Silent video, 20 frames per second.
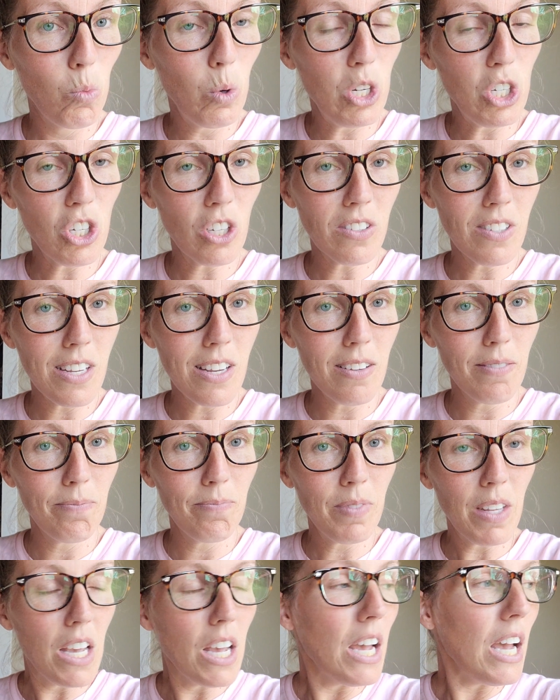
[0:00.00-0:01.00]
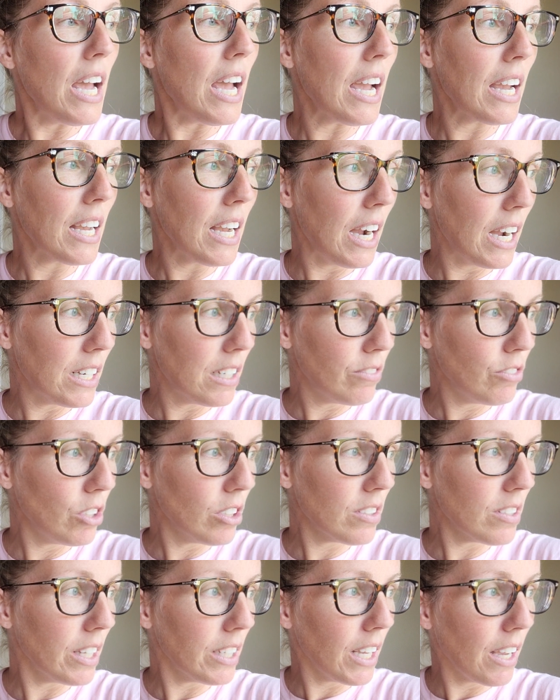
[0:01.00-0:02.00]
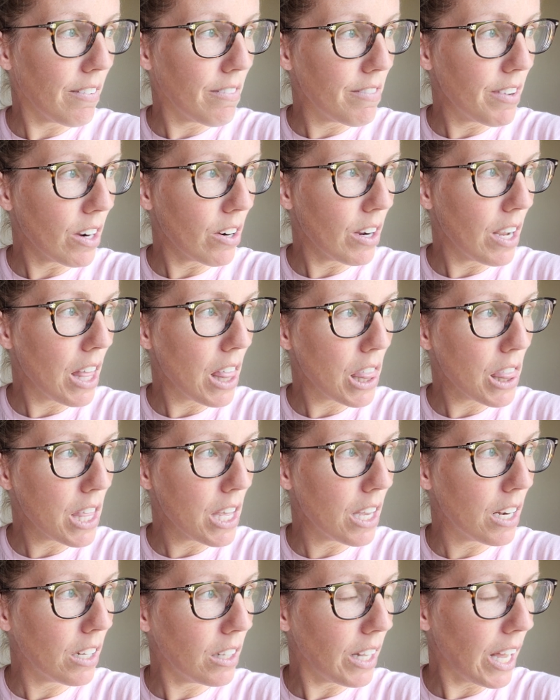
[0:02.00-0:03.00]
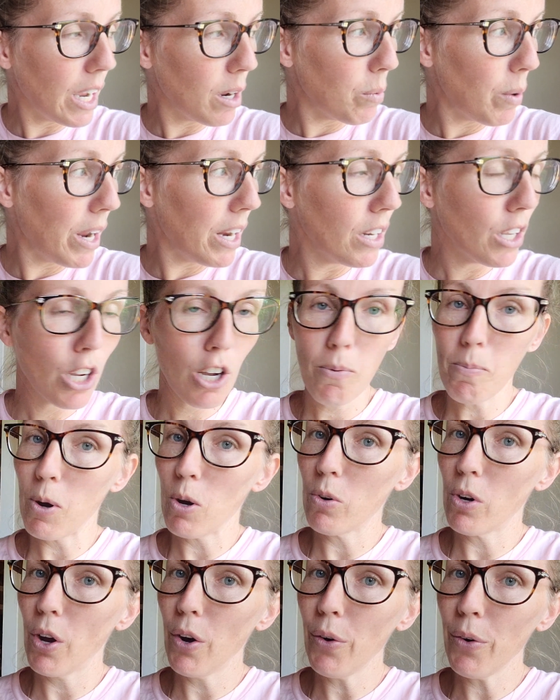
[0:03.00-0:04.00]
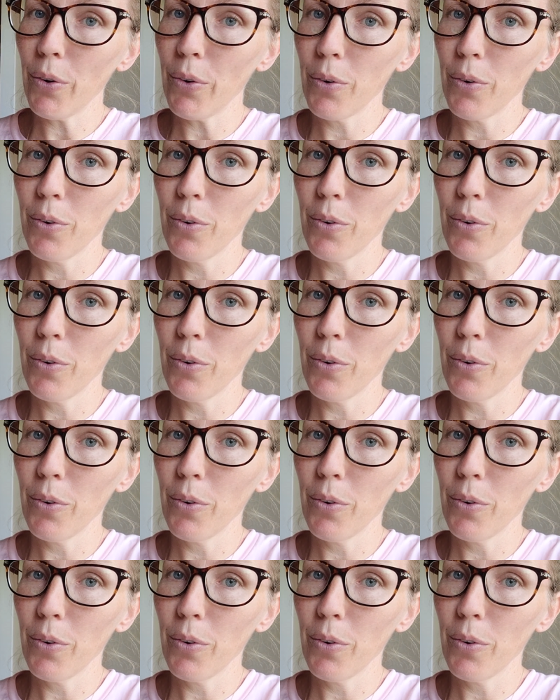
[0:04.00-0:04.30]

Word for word: We shall see. It kind of looks like a very thin, lightweight kimono,